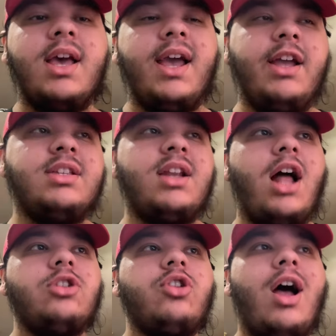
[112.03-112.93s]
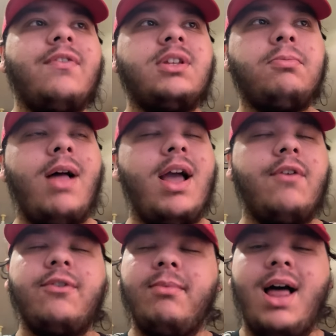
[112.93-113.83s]
He's an undrafted player
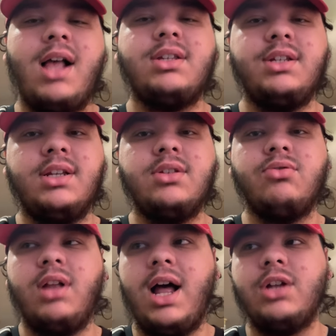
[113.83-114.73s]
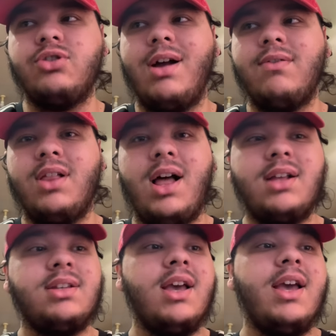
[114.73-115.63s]
from last year's draft class.